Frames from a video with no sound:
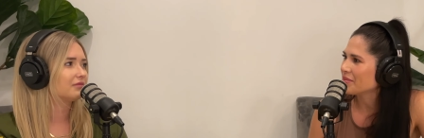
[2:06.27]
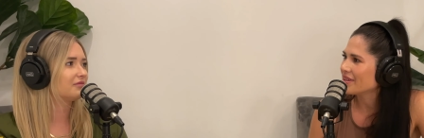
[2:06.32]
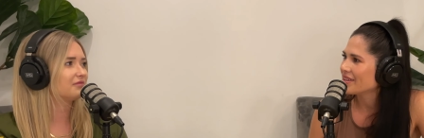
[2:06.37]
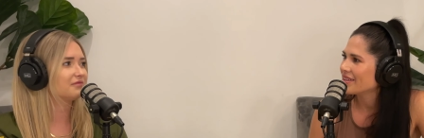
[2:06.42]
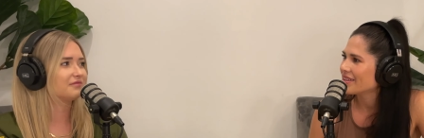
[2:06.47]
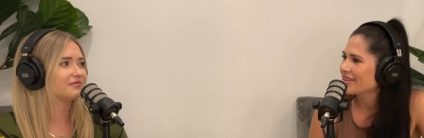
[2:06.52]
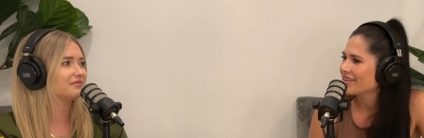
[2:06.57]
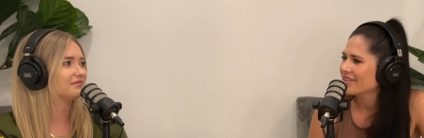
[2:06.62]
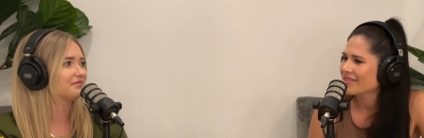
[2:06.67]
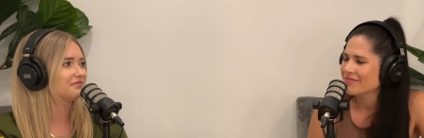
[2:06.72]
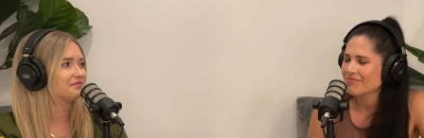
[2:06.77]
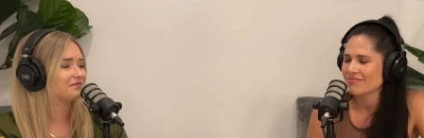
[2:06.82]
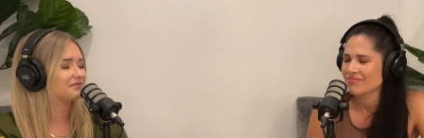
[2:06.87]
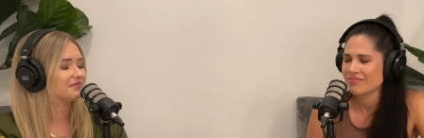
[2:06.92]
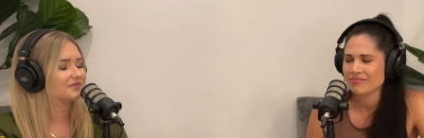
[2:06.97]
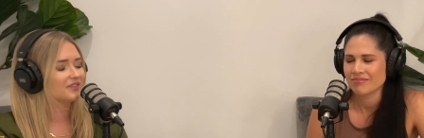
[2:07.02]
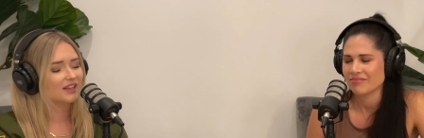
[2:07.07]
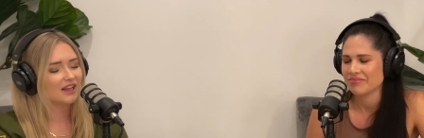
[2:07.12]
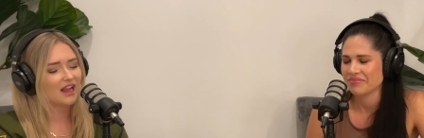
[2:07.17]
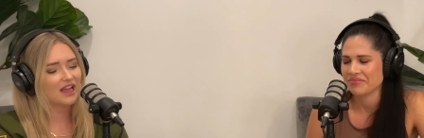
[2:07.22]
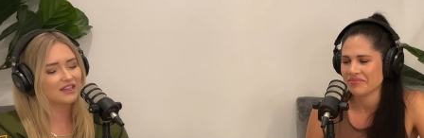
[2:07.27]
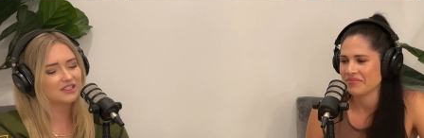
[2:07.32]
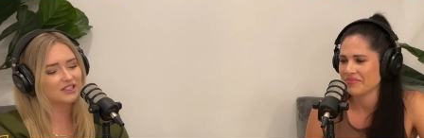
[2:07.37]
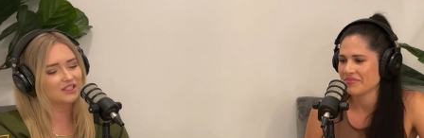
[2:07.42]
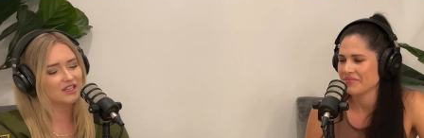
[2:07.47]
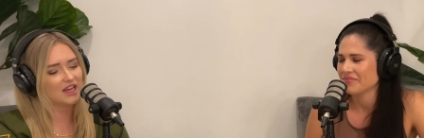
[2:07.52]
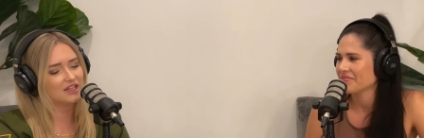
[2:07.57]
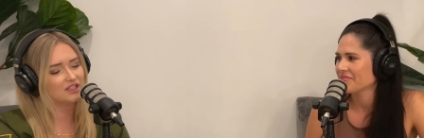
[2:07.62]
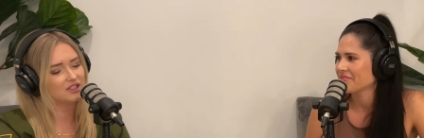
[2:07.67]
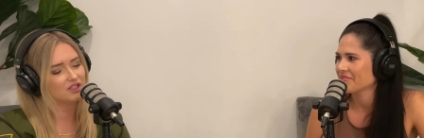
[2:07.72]
Speaker 1: mm It's
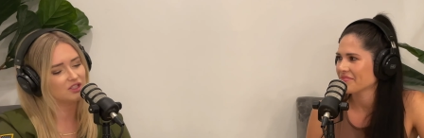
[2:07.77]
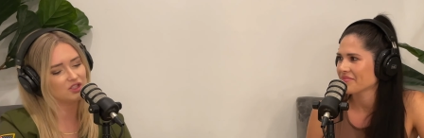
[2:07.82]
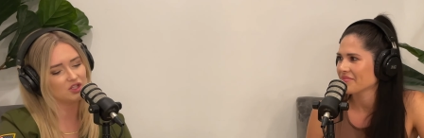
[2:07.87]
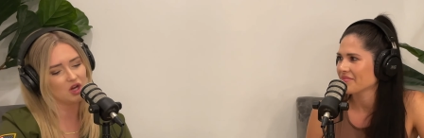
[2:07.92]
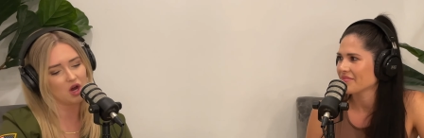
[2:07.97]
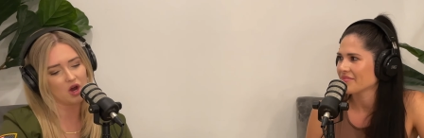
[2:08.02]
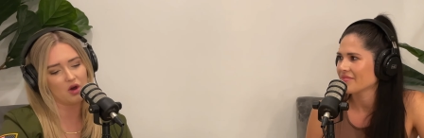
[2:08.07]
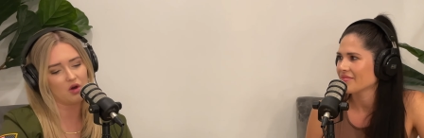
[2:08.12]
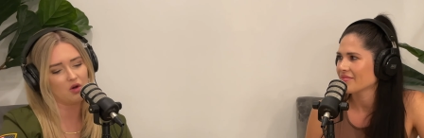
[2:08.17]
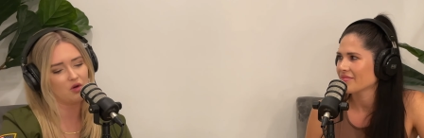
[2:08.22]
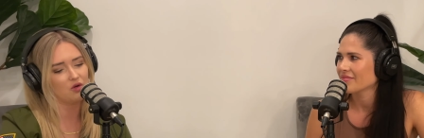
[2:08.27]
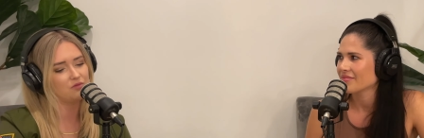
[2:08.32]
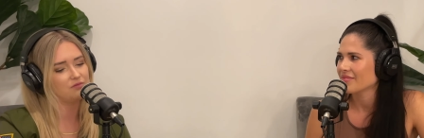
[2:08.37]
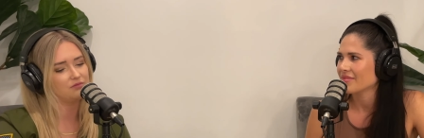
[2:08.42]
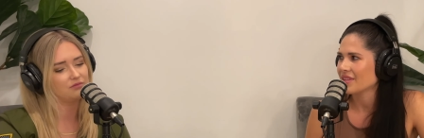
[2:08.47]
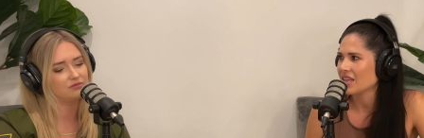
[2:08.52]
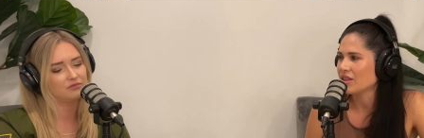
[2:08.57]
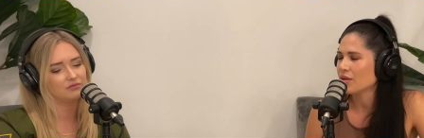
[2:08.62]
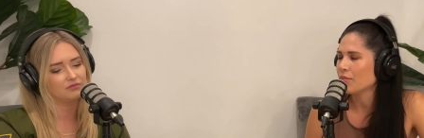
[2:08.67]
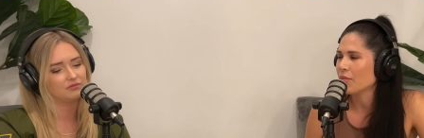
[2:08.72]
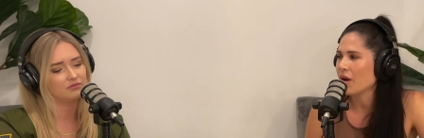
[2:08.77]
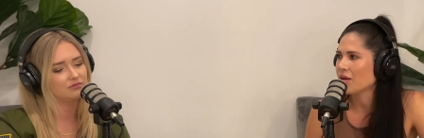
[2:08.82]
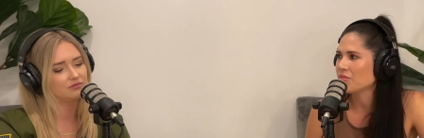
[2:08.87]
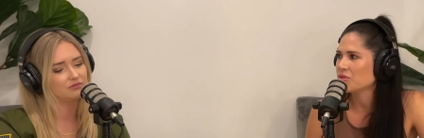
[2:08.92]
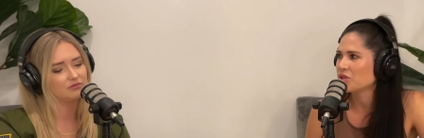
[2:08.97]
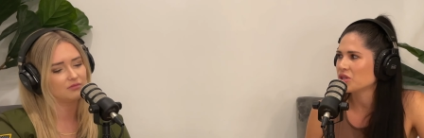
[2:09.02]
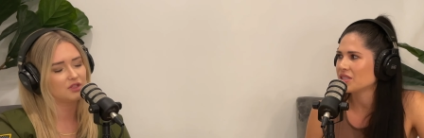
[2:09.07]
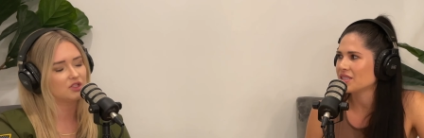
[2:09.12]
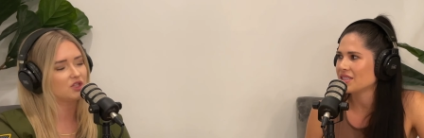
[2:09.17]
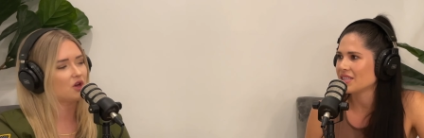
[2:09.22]
it's so and the mom
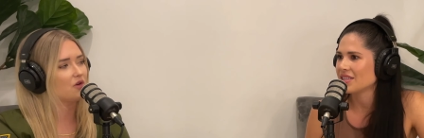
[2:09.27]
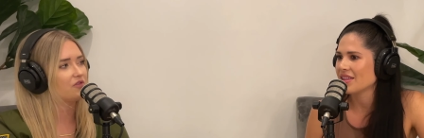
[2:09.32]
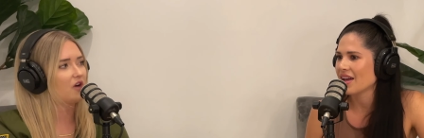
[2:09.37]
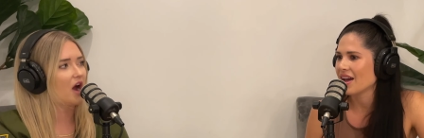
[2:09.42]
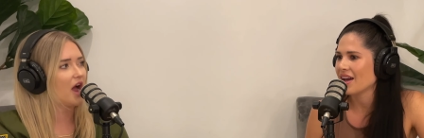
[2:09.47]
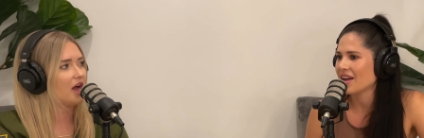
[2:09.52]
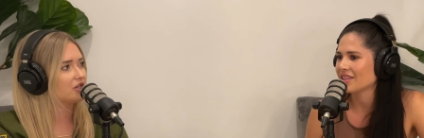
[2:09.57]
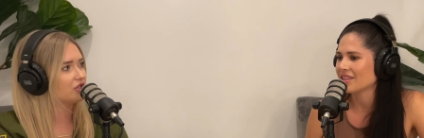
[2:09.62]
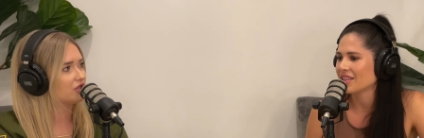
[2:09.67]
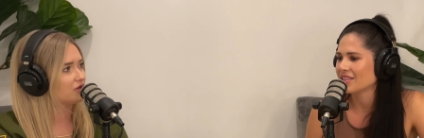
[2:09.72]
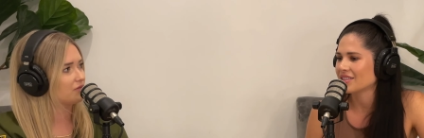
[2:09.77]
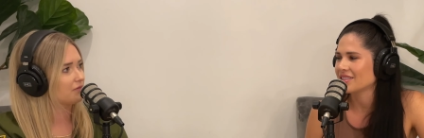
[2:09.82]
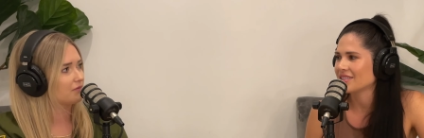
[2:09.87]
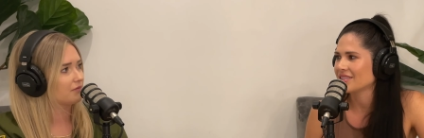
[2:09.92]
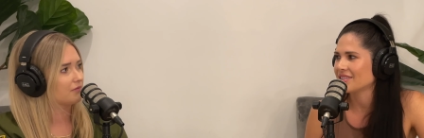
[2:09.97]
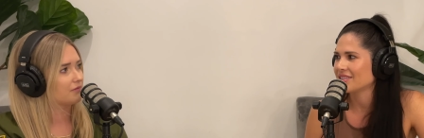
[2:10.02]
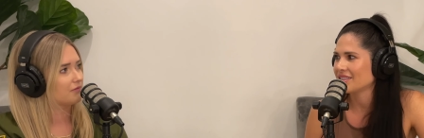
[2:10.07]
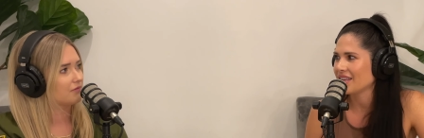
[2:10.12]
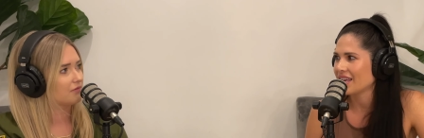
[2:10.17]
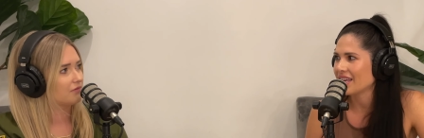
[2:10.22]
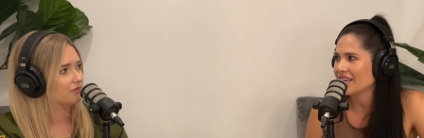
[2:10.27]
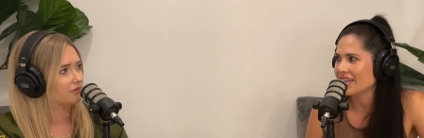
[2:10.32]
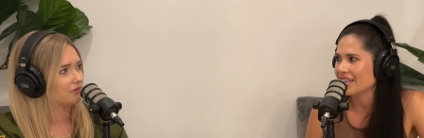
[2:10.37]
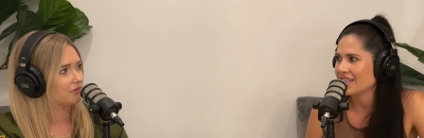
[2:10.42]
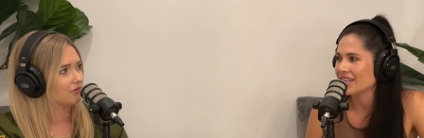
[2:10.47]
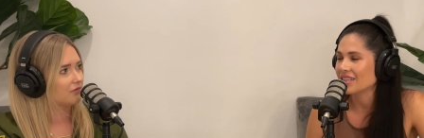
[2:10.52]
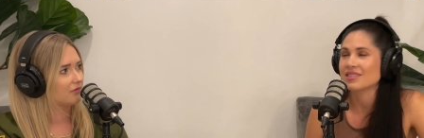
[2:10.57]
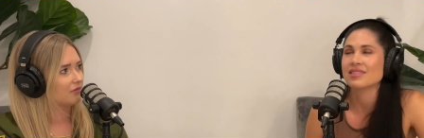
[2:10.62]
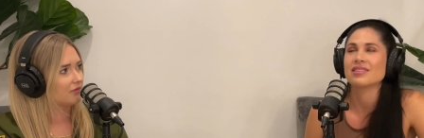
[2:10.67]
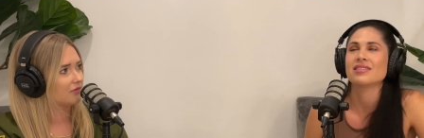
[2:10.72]
should so fresh. That. That's insane.
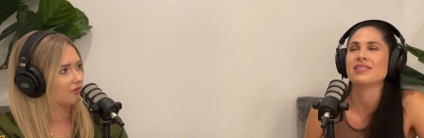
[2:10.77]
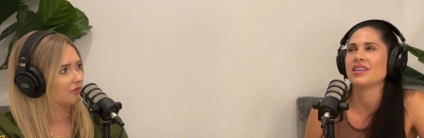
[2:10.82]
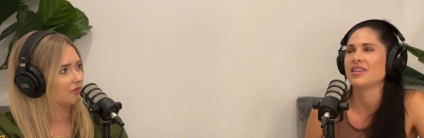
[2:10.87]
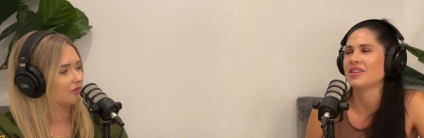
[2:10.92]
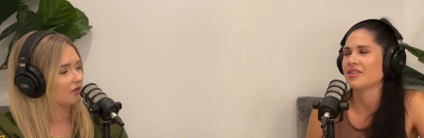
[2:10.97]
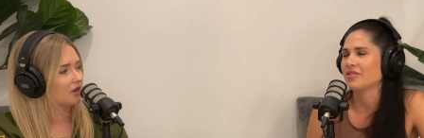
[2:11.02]
That's insane.